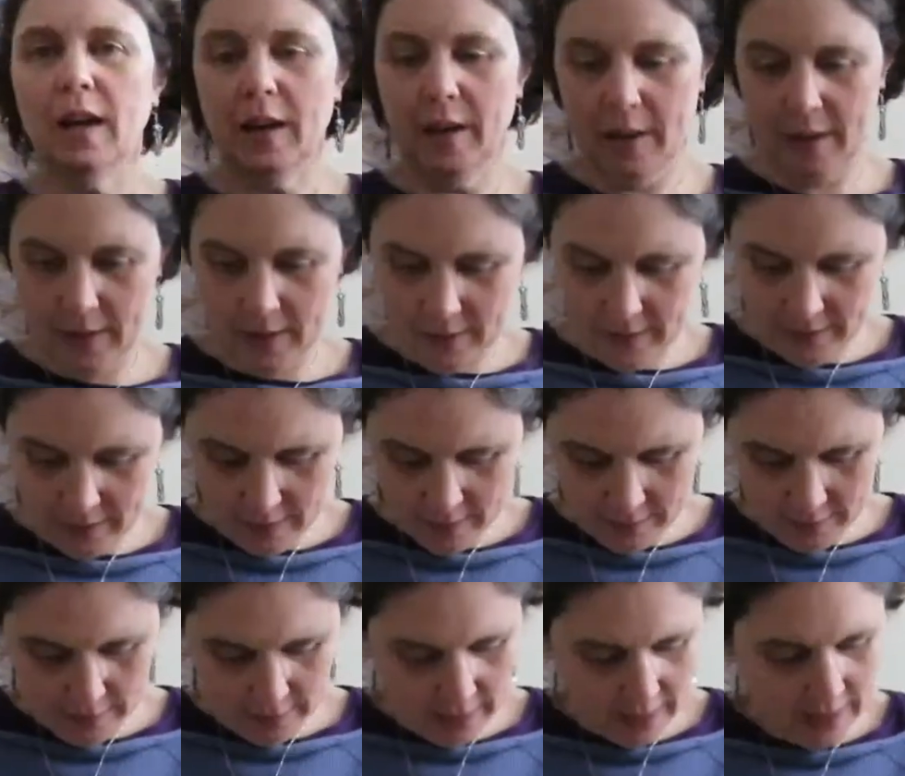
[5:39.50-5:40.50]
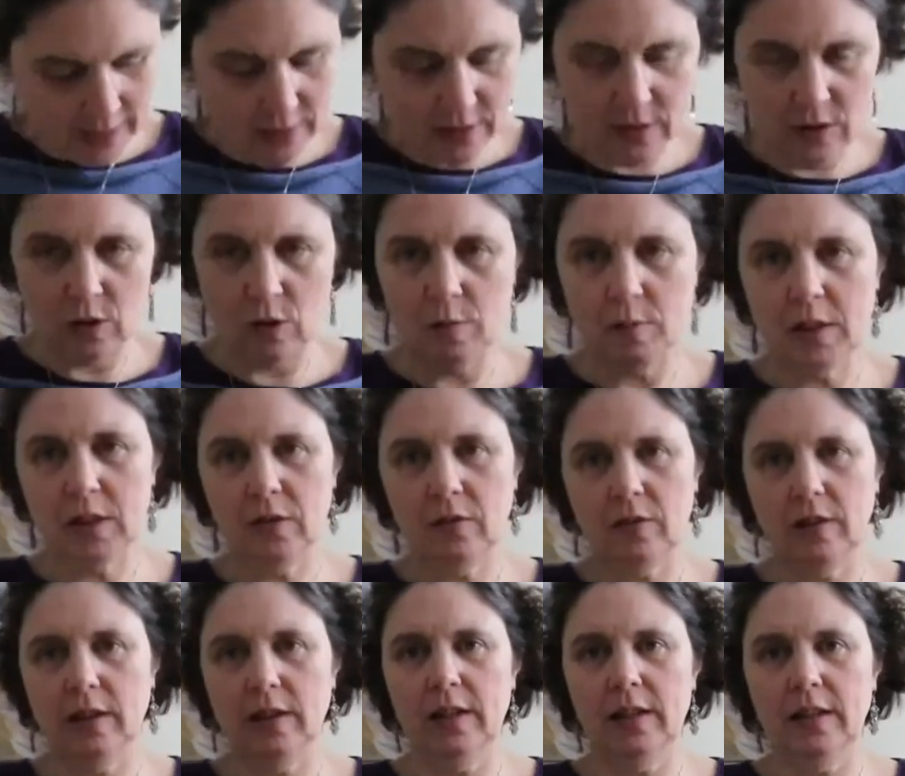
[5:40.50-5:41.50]
I had so much
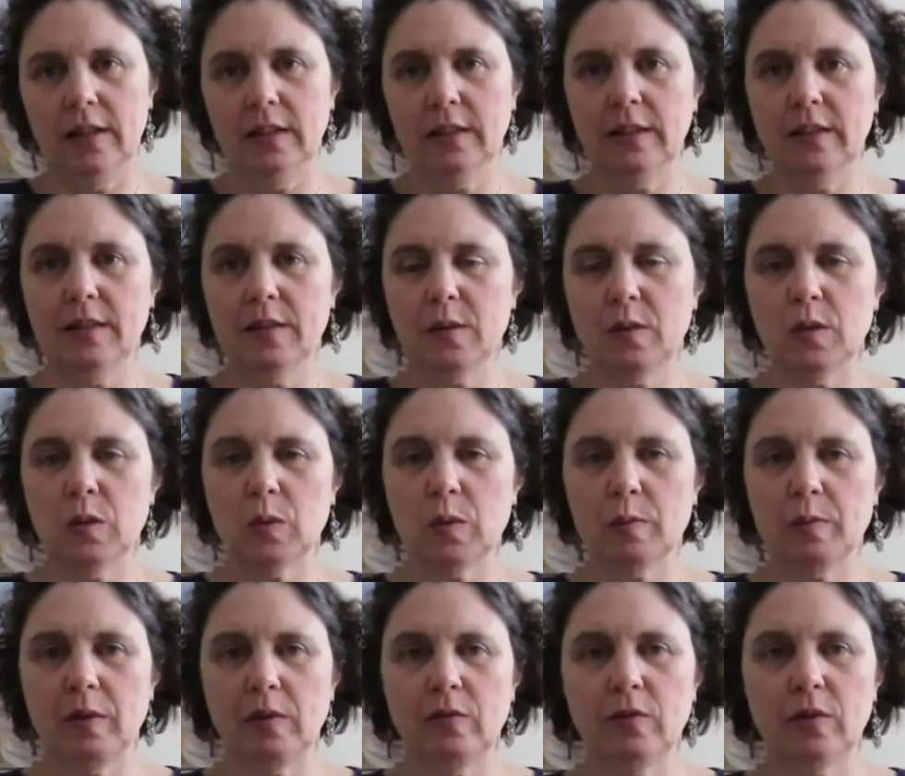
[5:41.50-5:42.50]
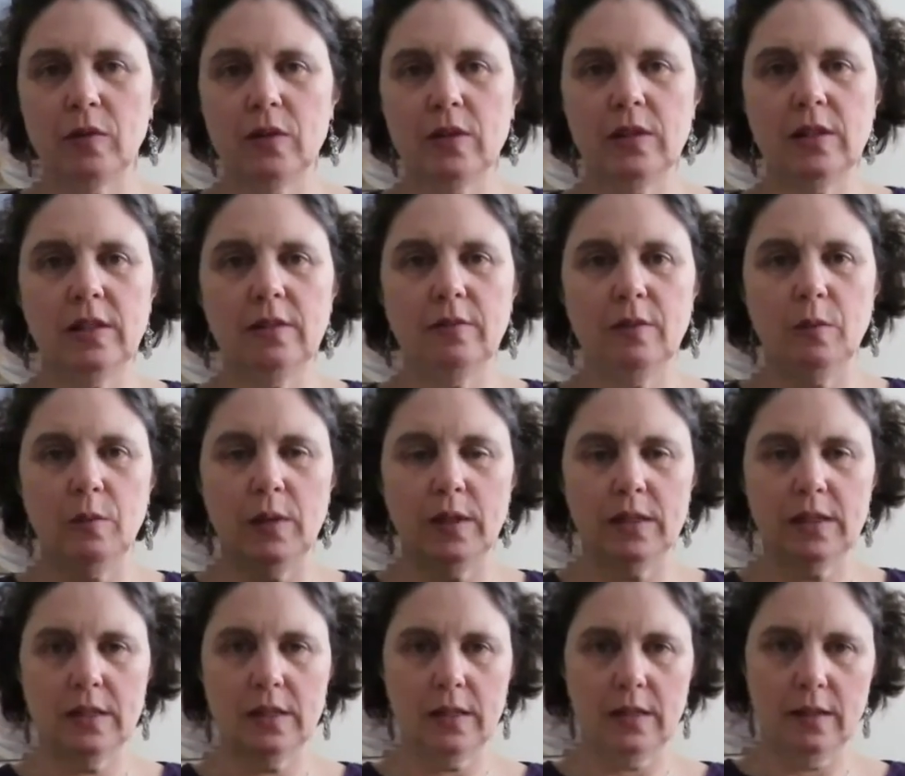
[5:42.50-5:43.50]
fun knitting this. This was my first Stephen
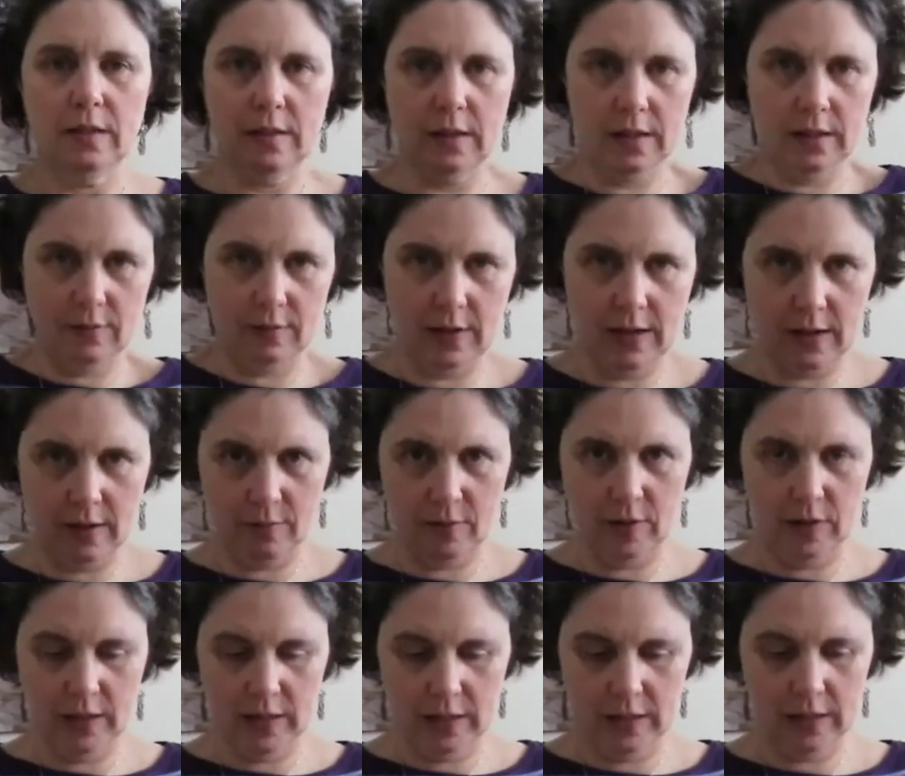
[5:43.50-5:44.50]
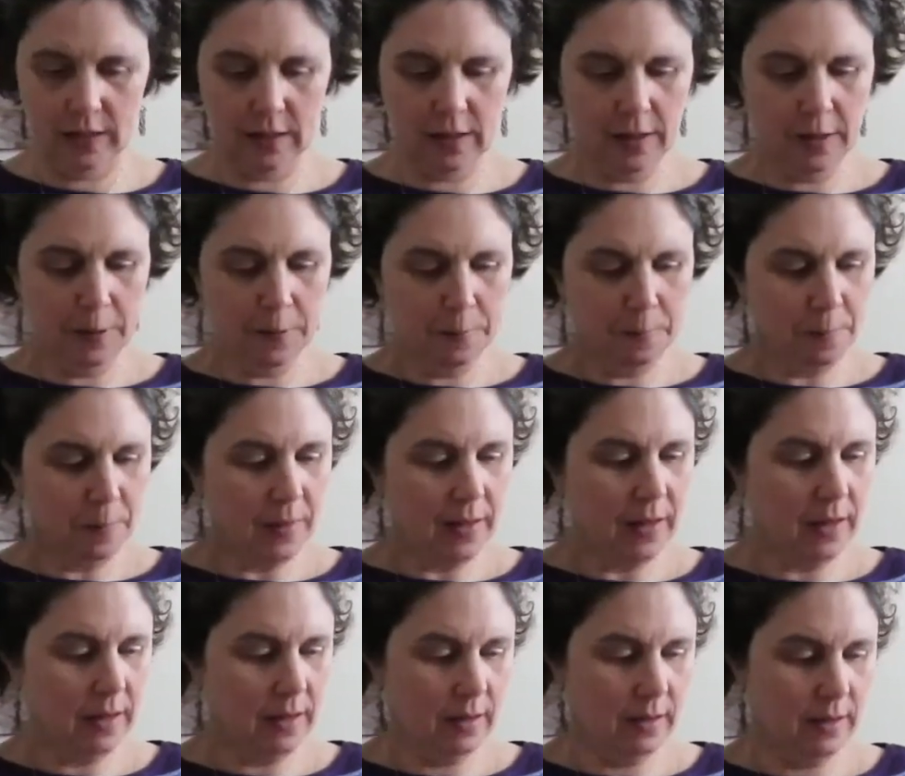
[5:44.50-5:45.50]
West that I've ever knitted,
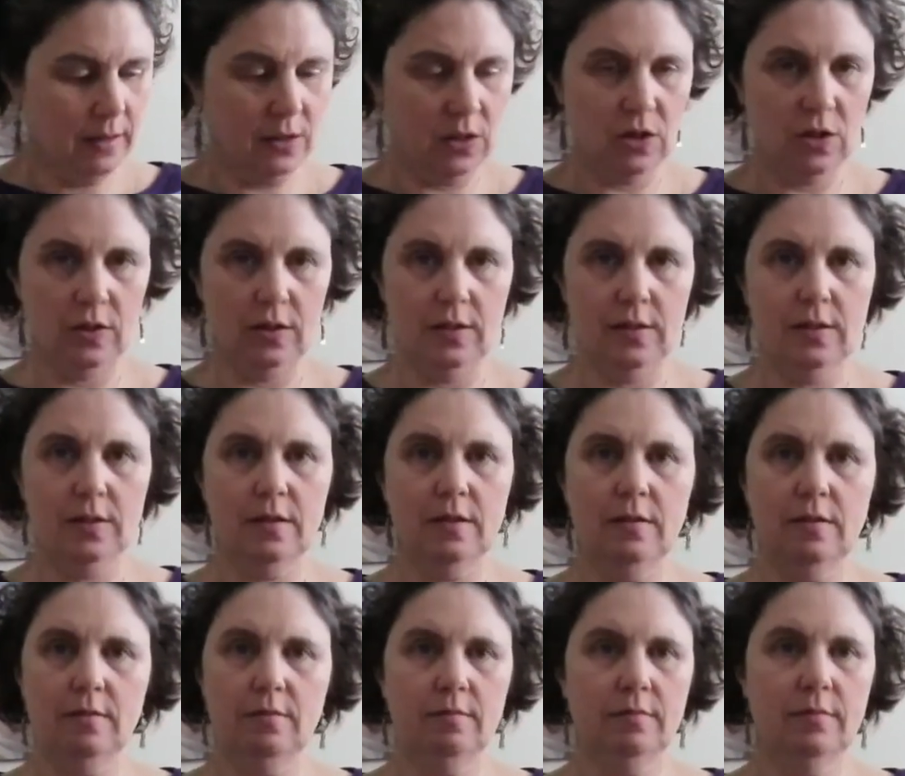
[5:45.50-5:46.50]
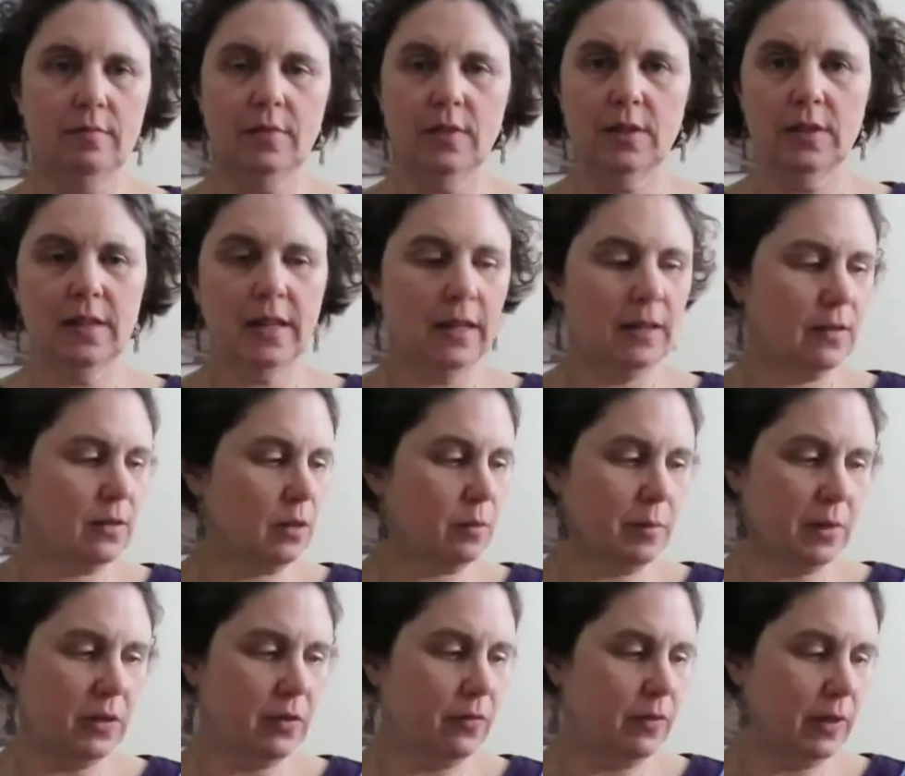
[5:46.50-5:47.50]
and I just had so
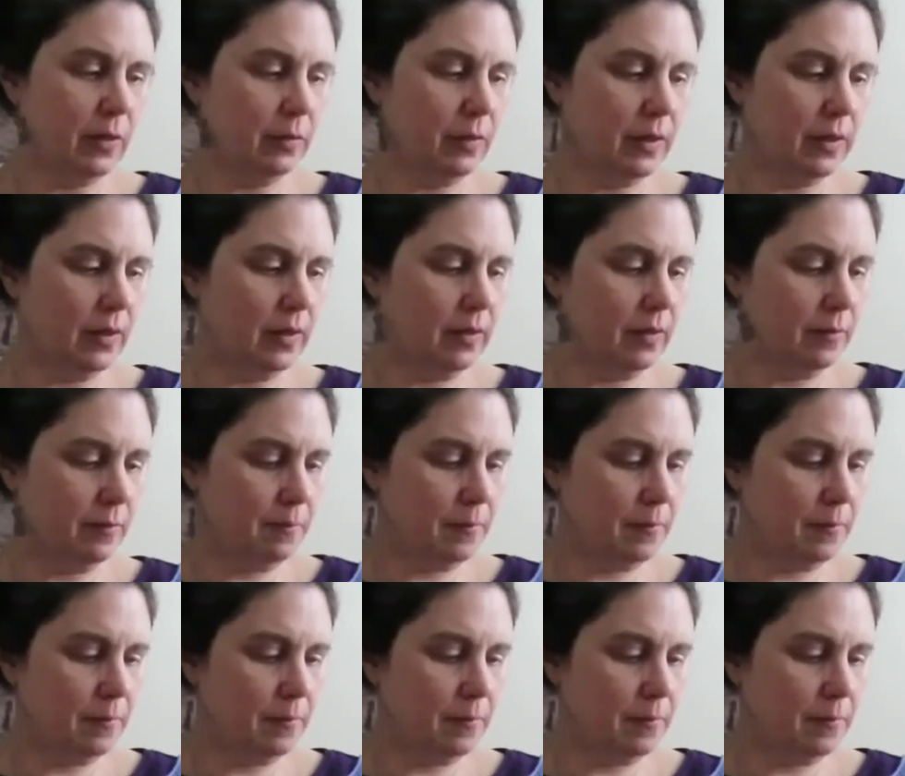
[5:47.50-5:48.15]
much fun with it.